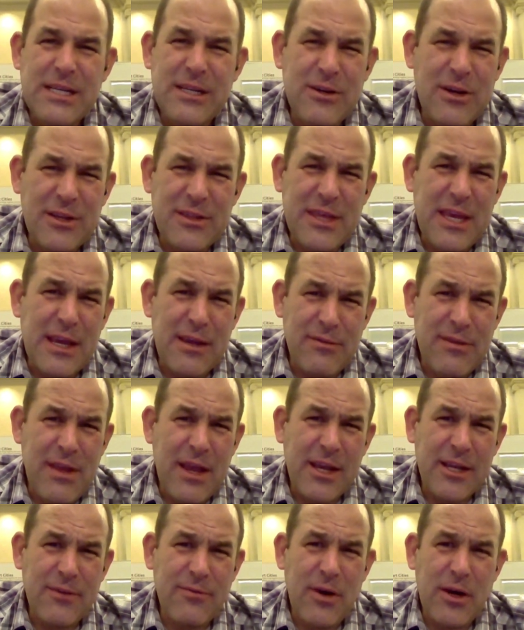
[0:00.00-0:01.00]
you know, I think the
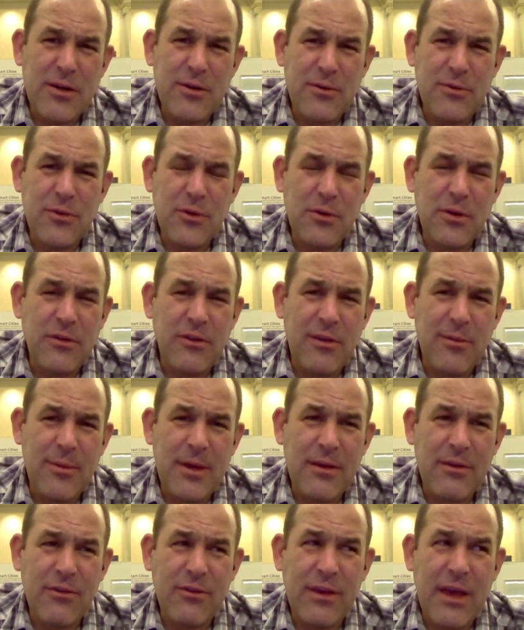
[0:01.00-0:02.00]
negative 130
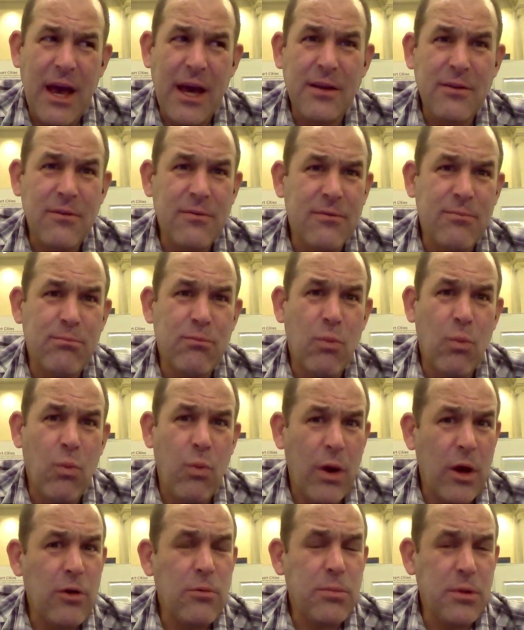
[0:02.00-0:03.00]
dB is kind of
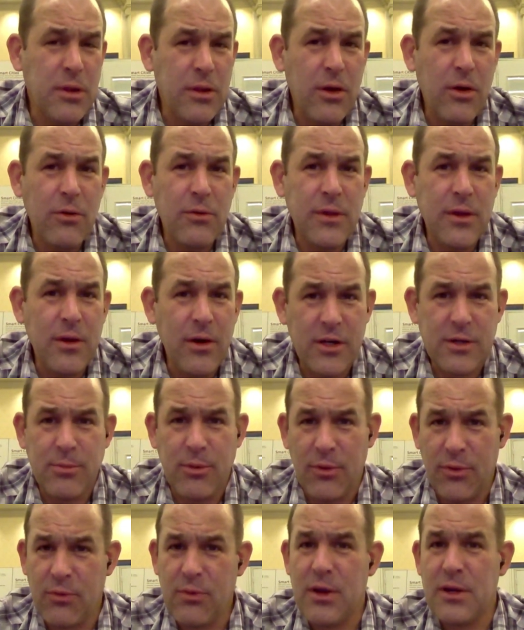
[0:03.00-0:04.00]
well below the
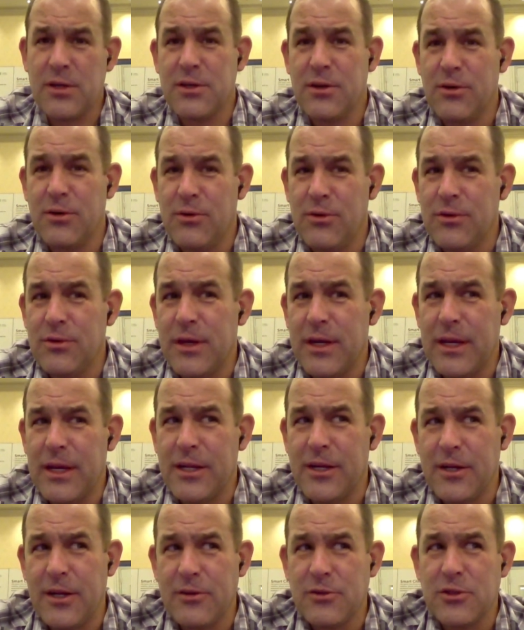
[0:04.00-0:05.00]
audible threshold
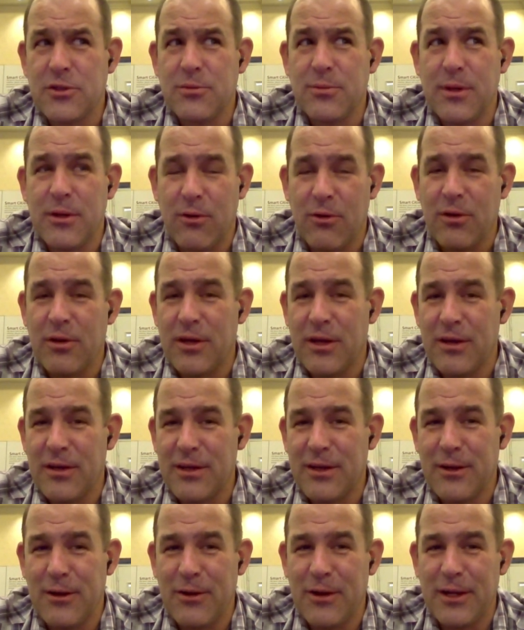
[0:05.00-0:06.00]
in an instrument or uh,
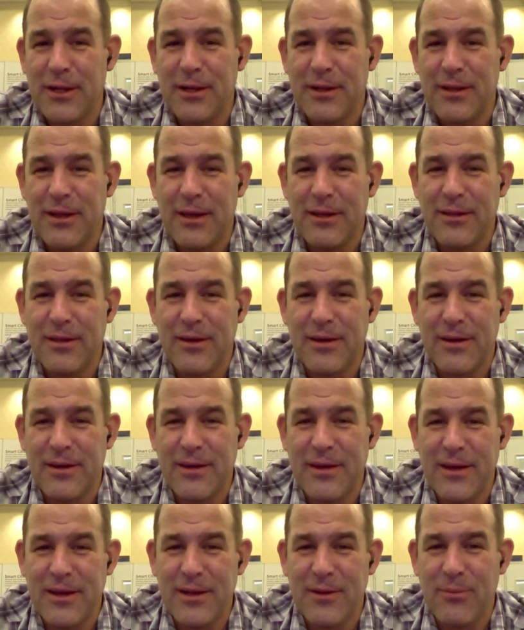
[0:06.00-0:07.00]
you know in a, in a
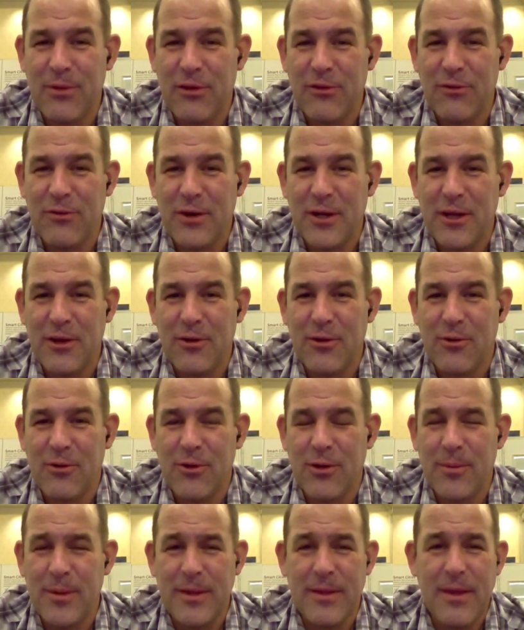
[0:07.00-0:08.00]
in a piece of audio
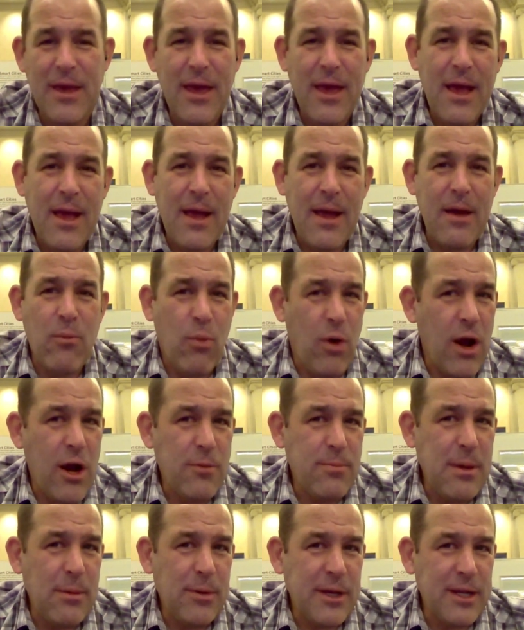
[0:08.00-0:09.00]
equipment and why
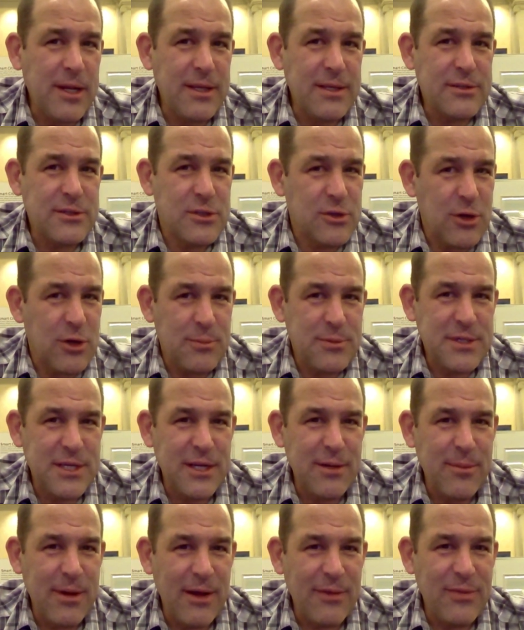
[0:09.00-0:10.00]
are people getting so
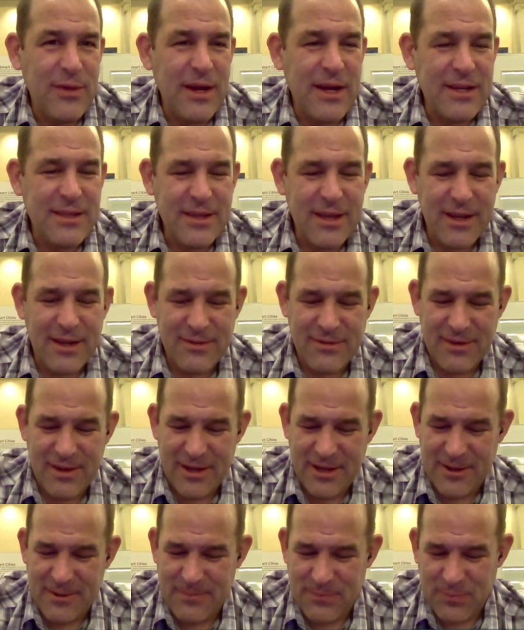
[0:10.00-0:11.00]
upset about that and
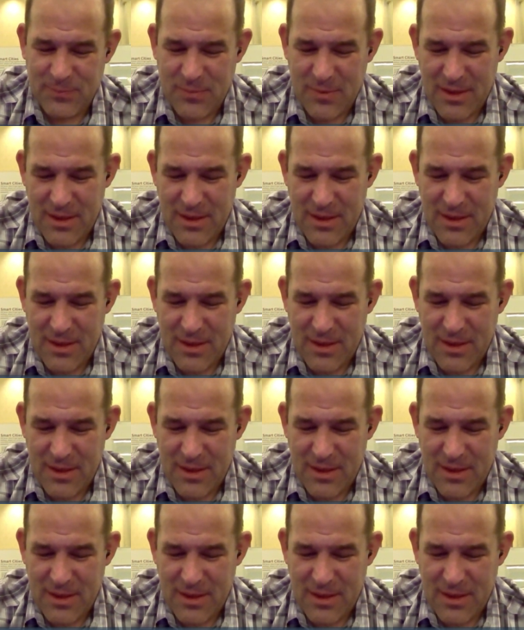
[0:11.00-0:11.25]
uh,